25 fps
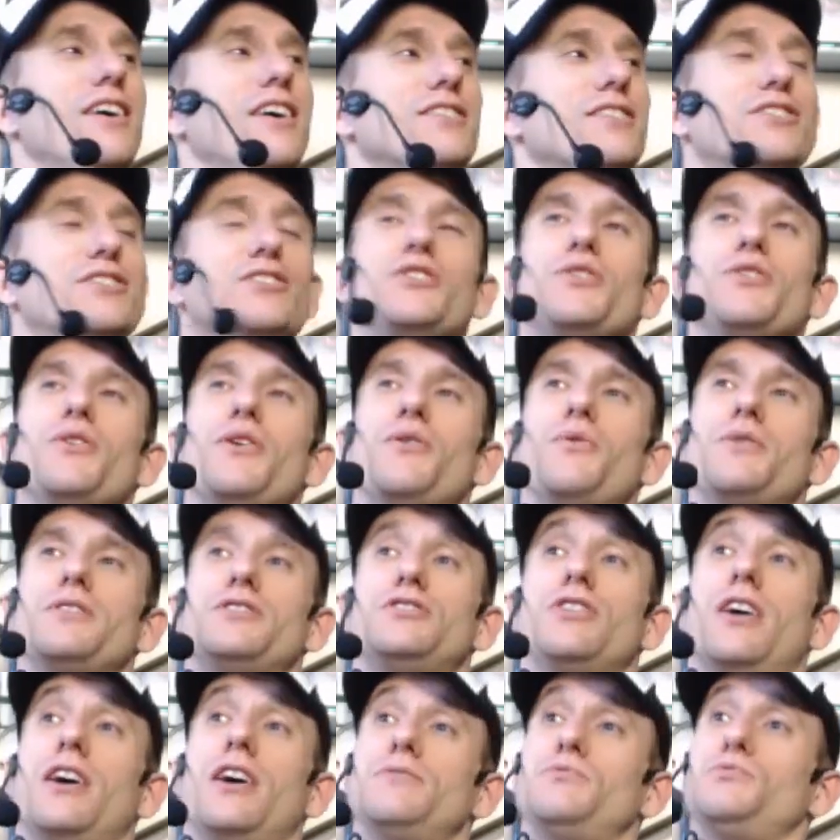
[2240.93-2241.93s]
to do it
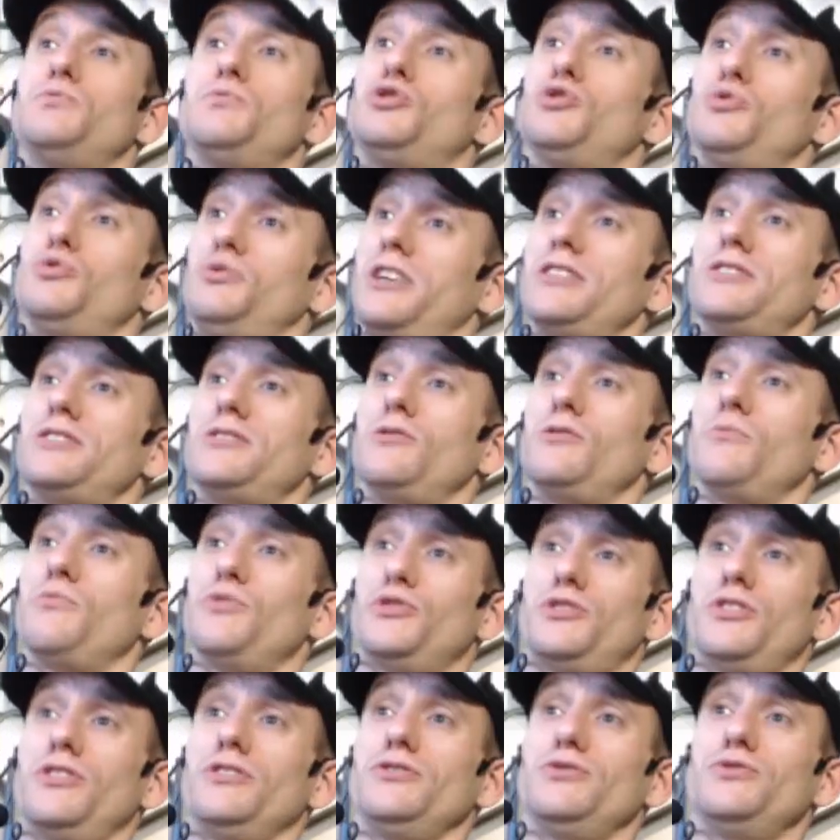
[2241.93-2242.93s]
with uh, jujitsu,
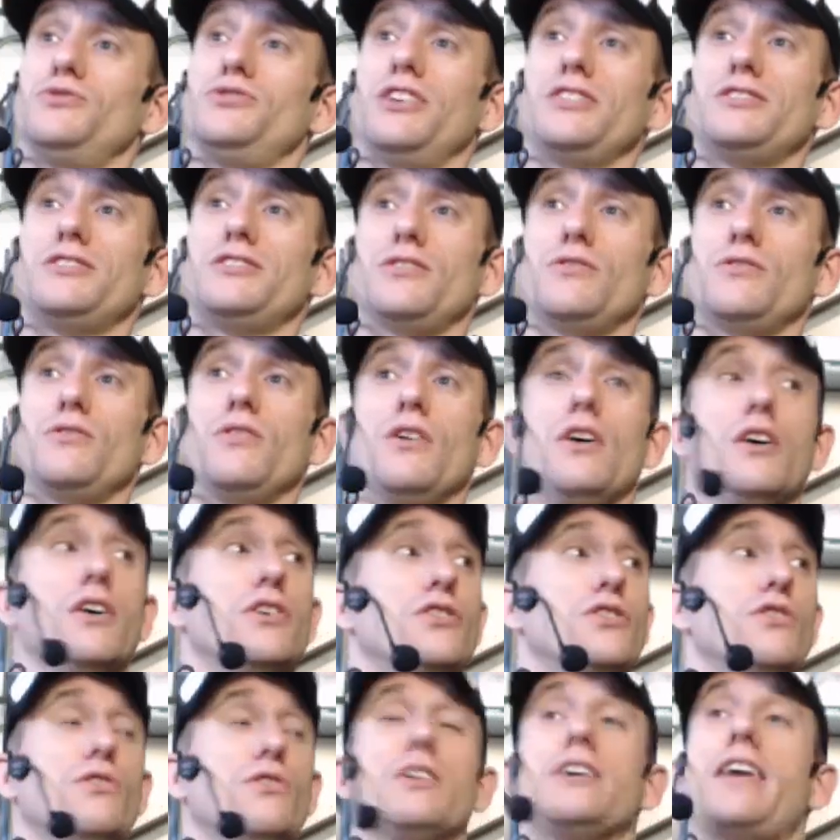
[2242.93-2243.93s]
Brazilian jiu-jitsu. Yeah,
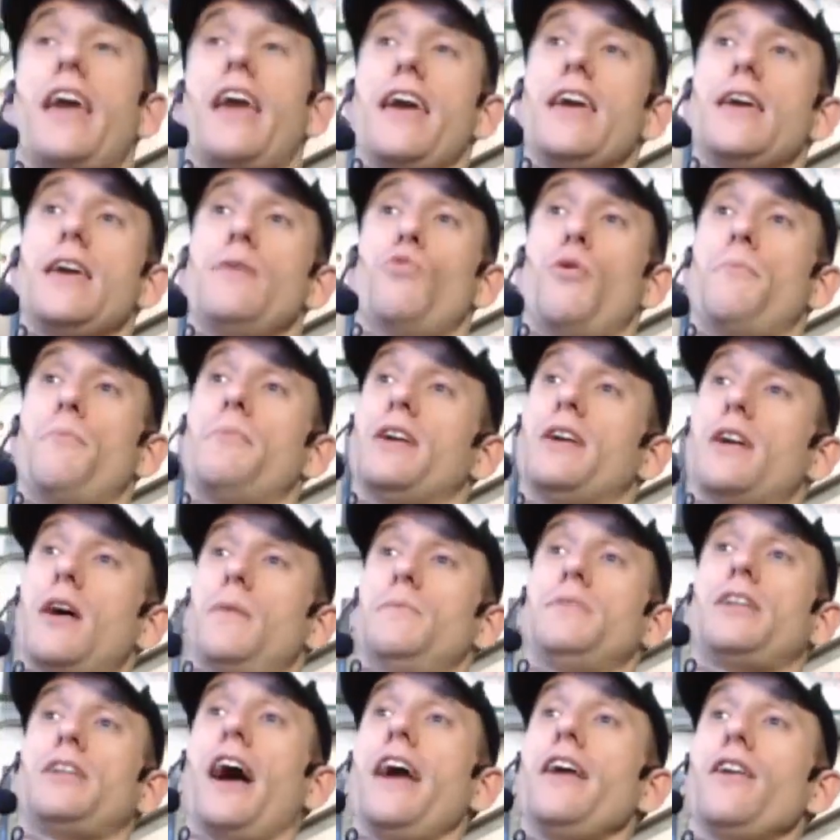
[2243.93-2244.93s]
right. Your game would
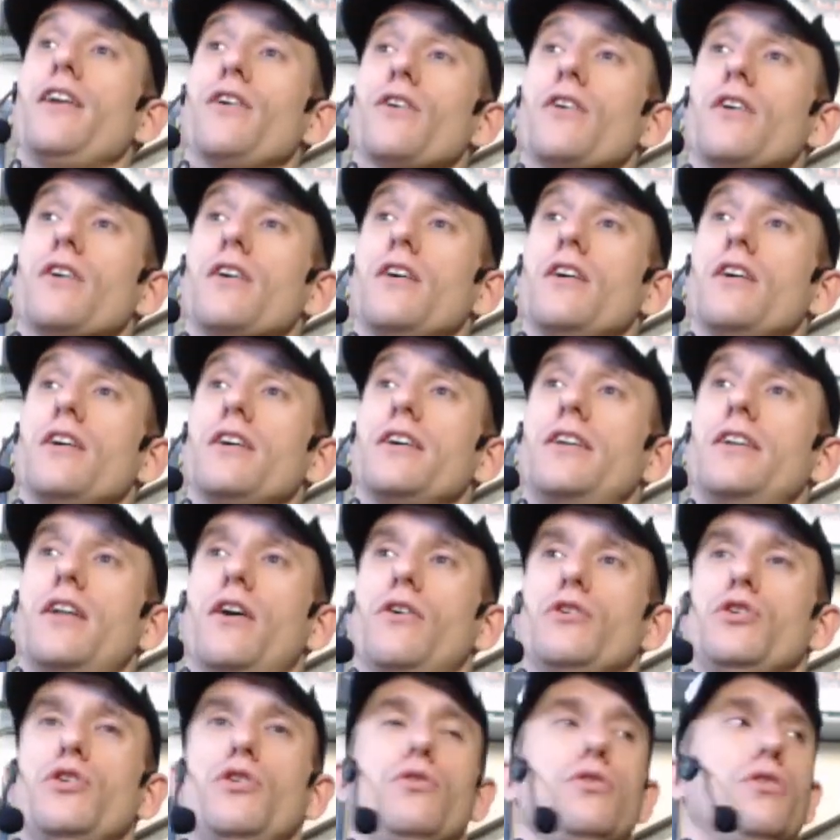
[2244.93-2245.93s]
become tighter you know,
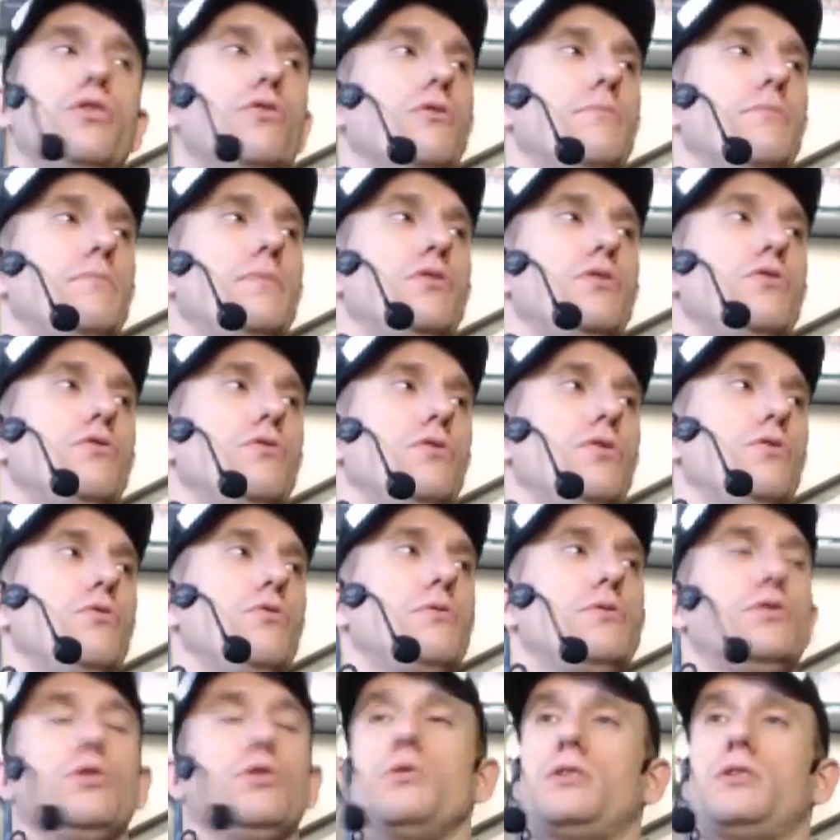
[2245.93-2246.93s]
hmm. you you you
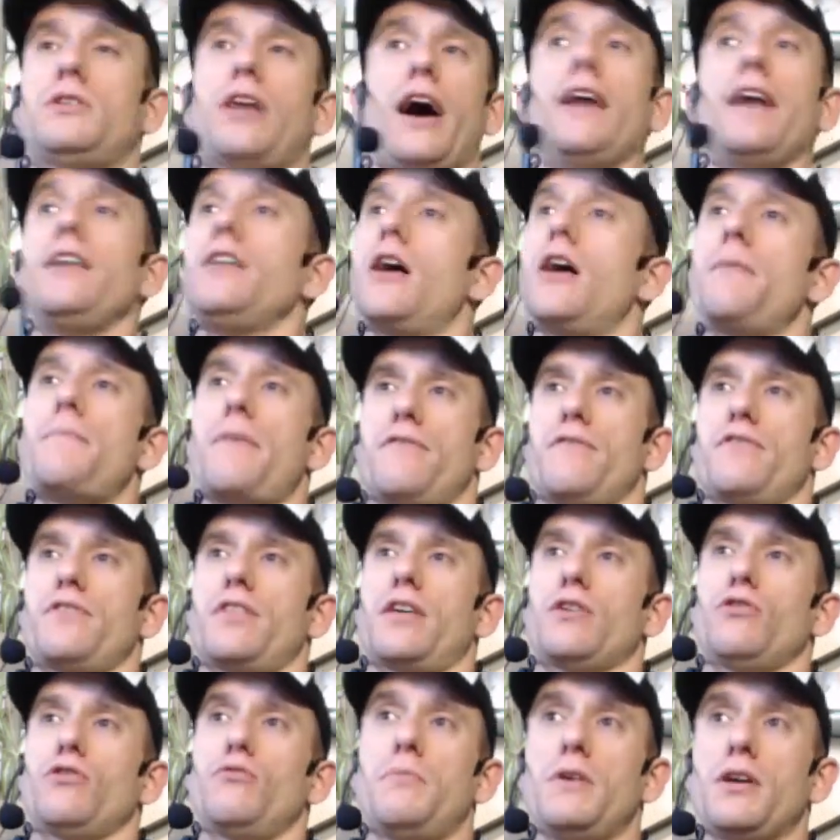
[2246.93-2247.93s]
you you tighten up
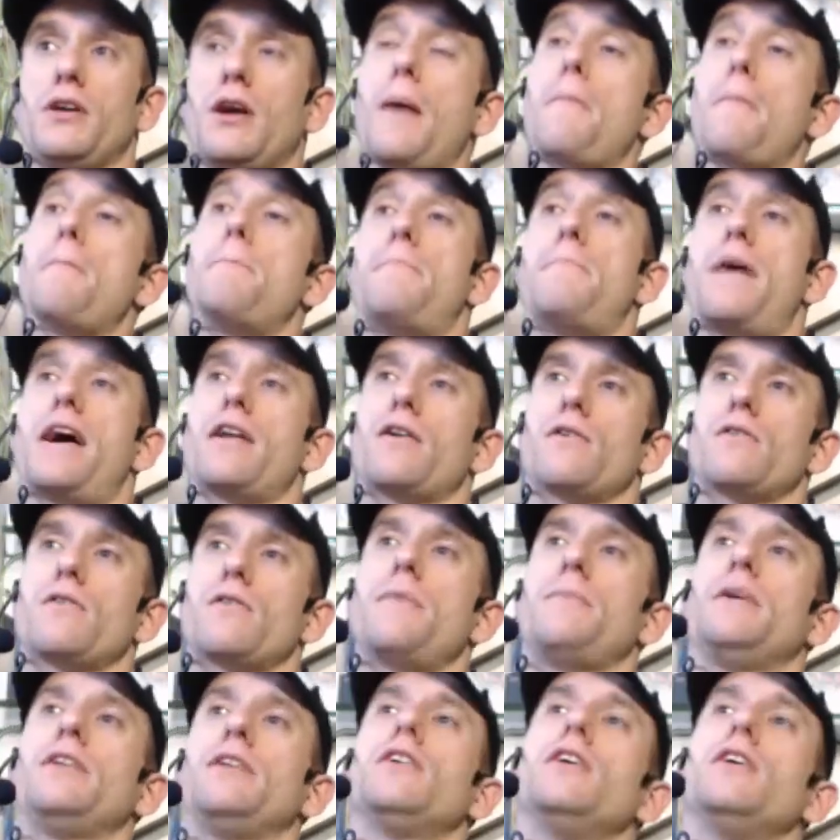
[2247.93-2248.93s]
everything. You become better.
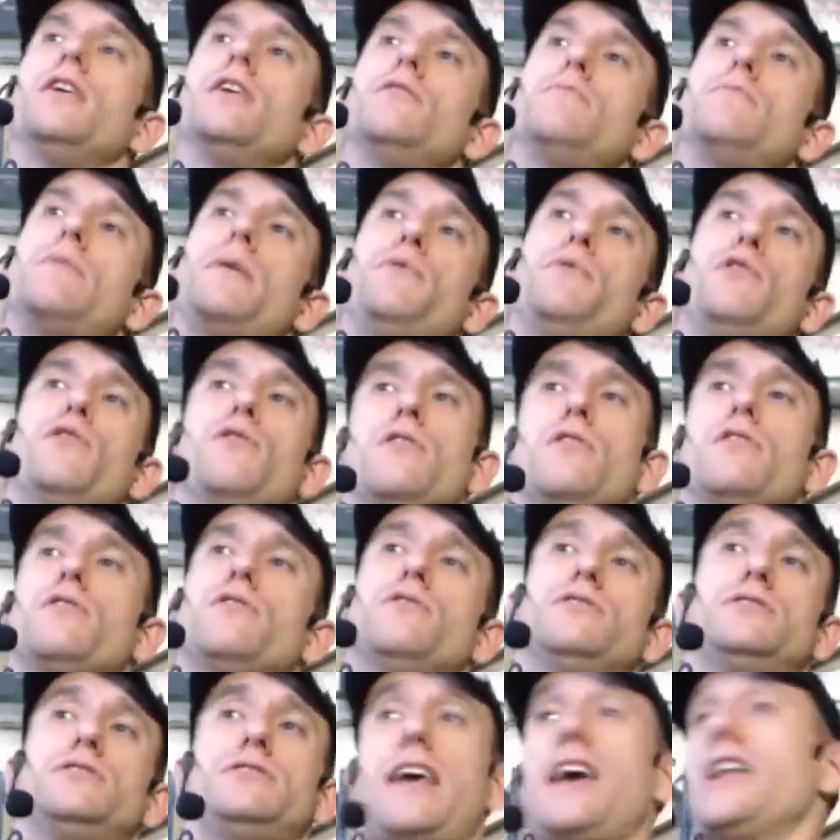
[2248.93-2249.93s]
I mean, maybe your
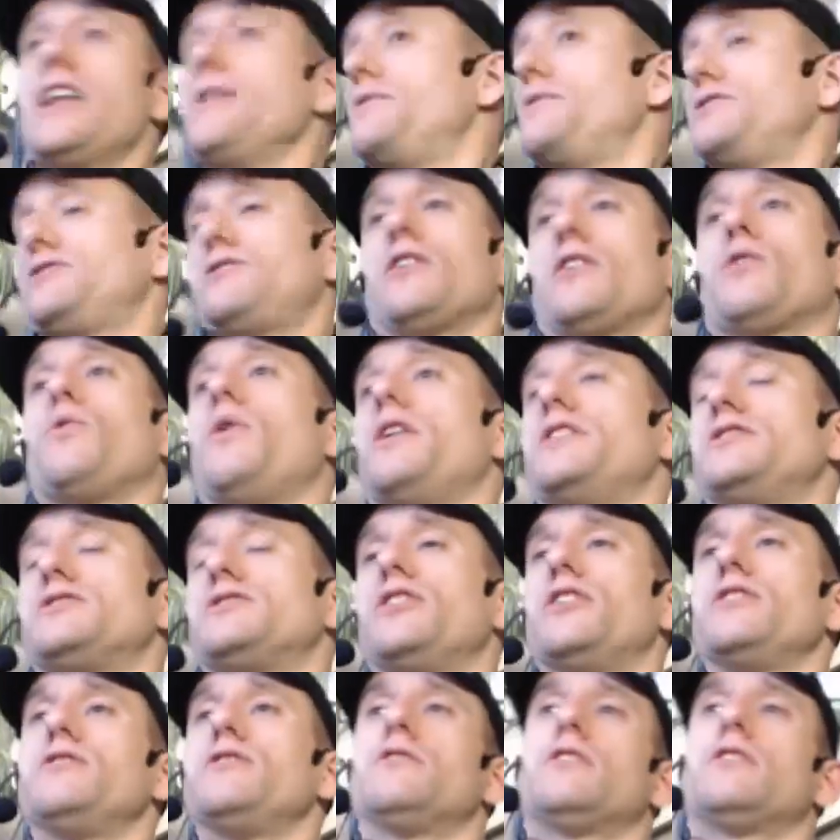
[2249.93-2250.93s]
your stamina was not quite as
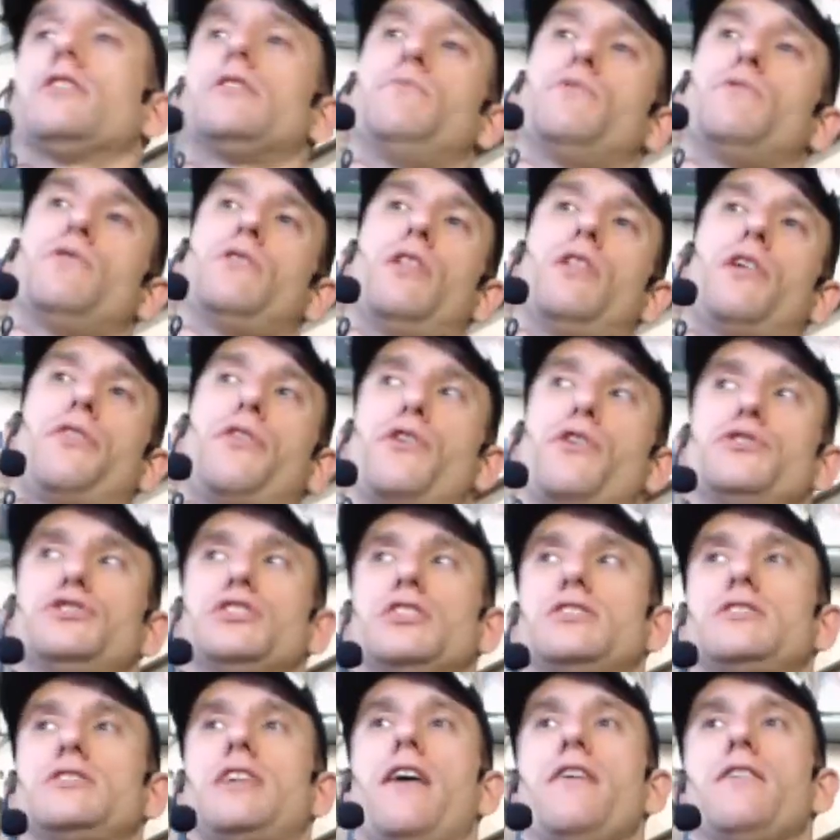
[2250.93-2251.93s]
good. You're a little more
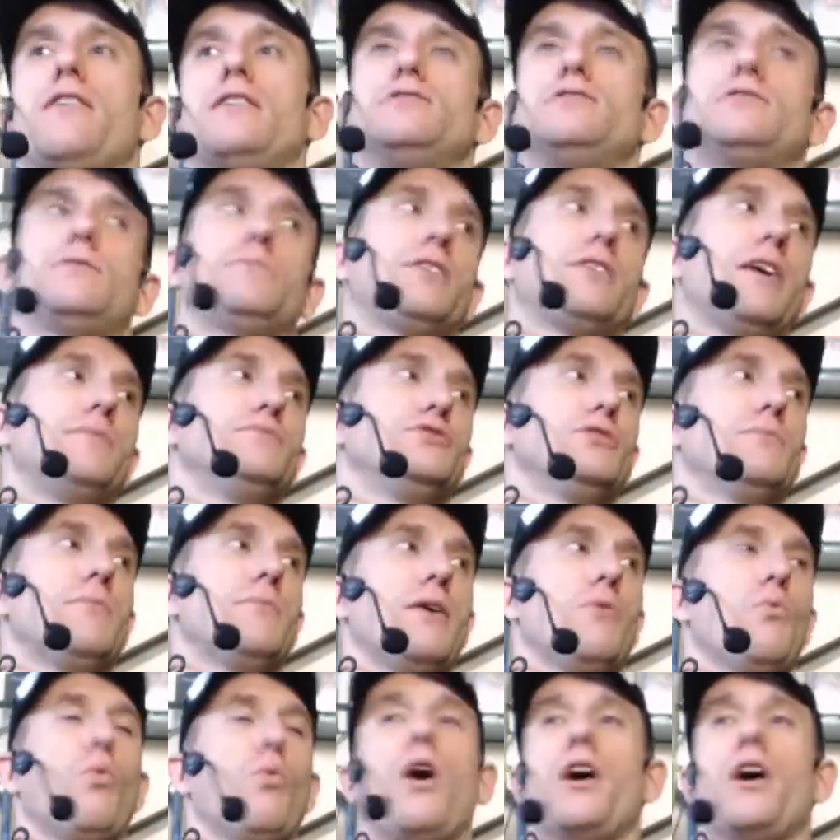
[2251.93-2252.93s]
lethargic and tired, and sometimes you
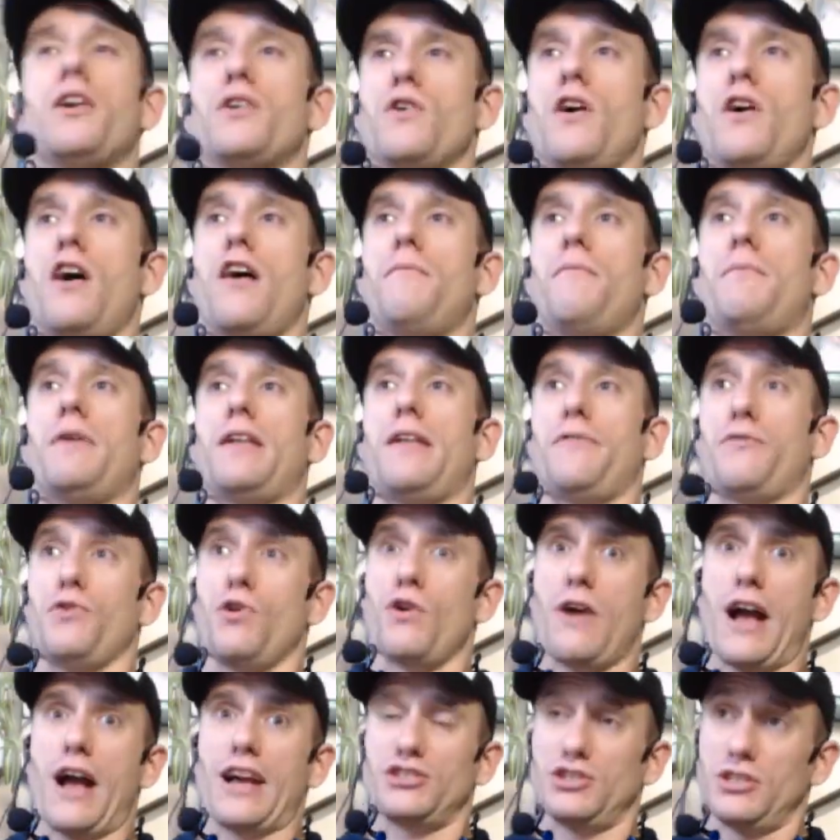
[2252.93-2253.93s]
might wander off. But if
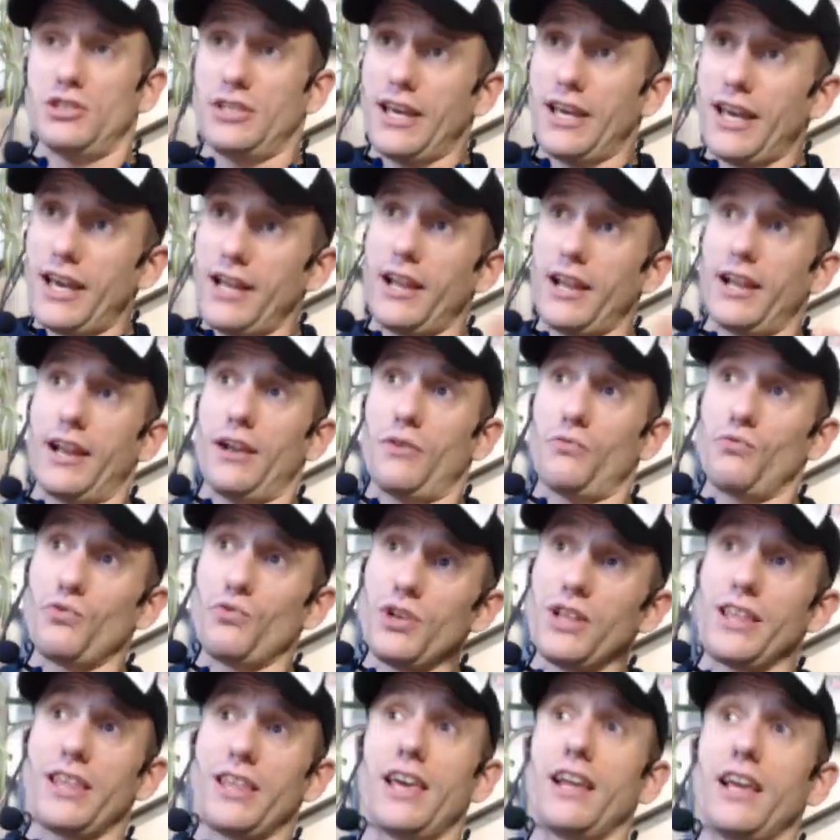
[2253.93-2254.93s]
you're actually in it and
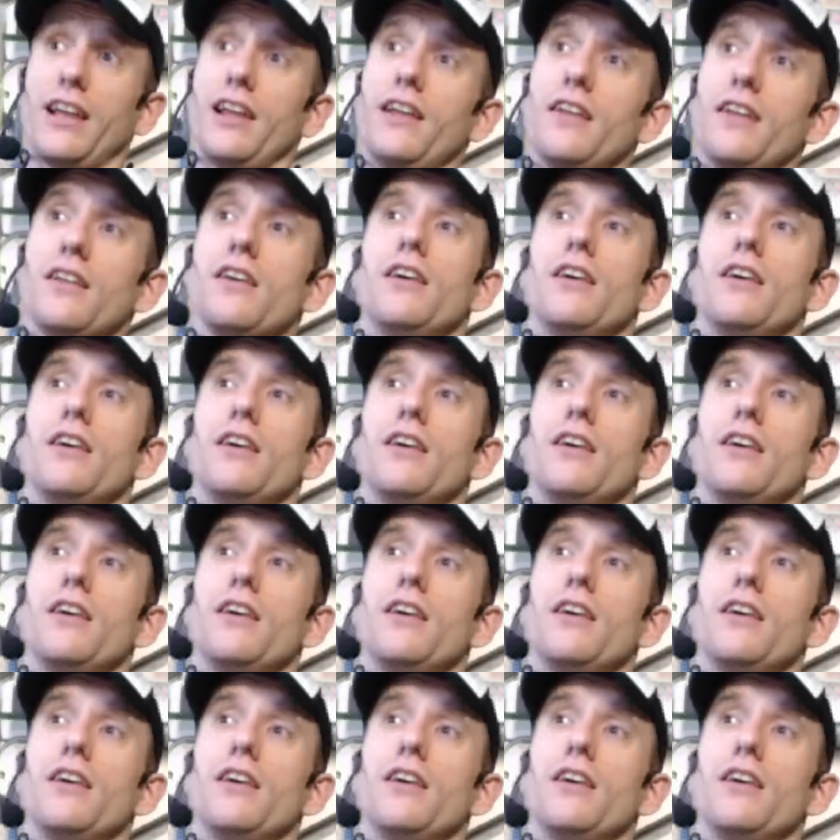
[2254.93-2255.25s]
really in it,